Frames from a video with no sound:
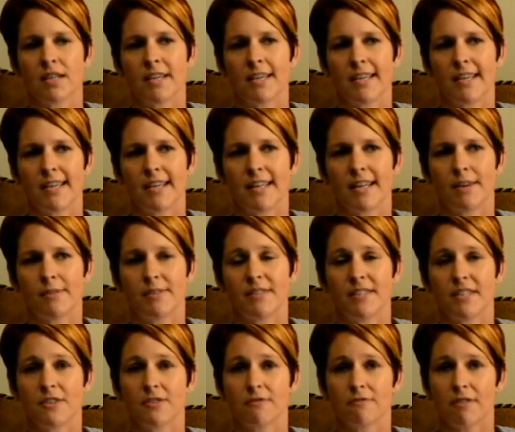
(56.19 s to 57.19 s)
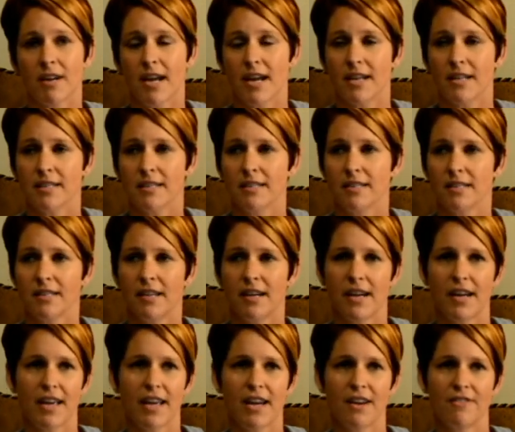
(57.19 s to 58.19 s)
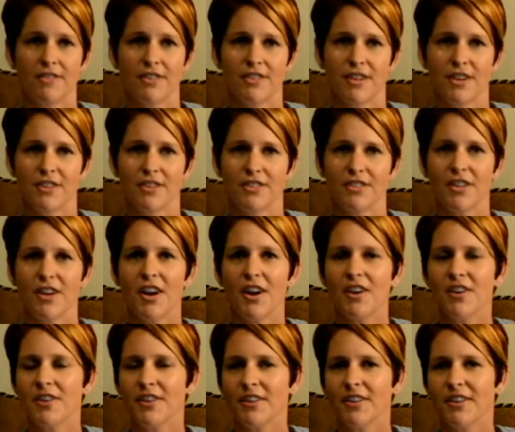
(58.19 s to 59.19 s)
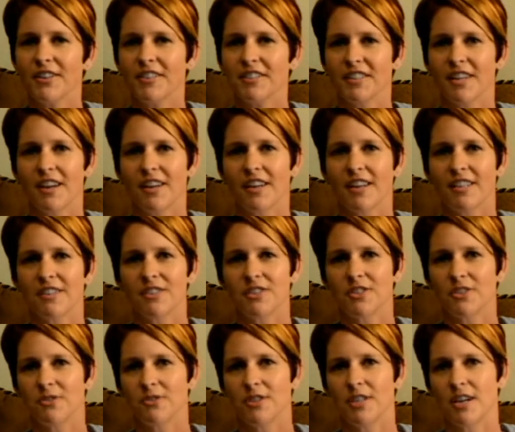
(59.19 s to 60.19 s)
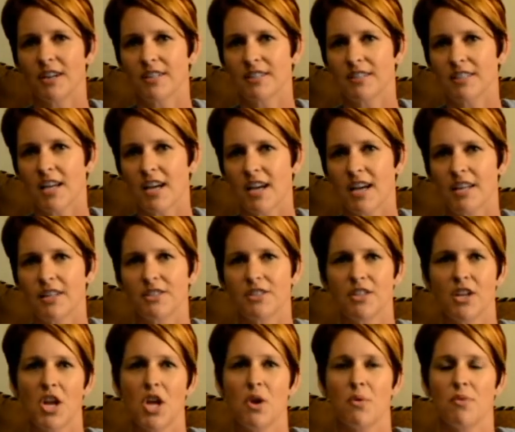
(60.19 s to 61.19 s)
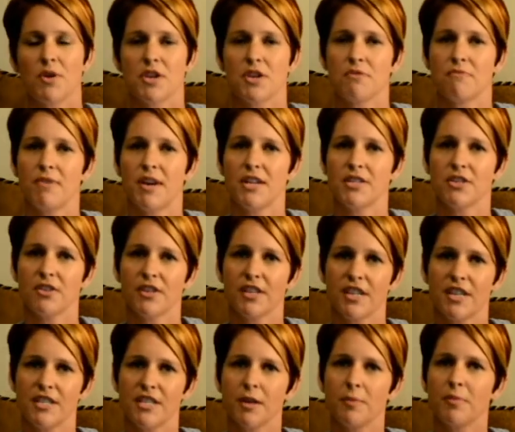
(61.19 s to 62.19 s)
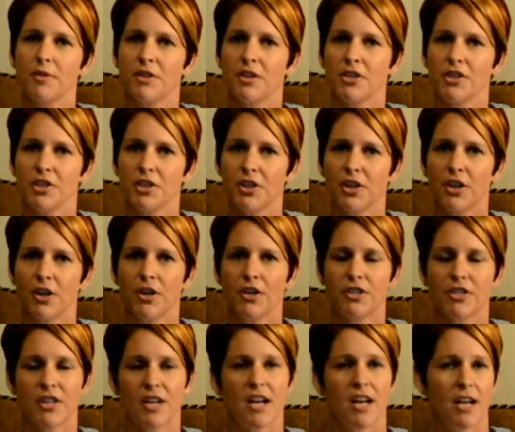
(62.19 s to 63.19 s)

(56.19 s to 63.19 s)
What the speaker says: And I said, great, I have a young daughter, Todd has 2 young sons, we can raise our kids up in the church.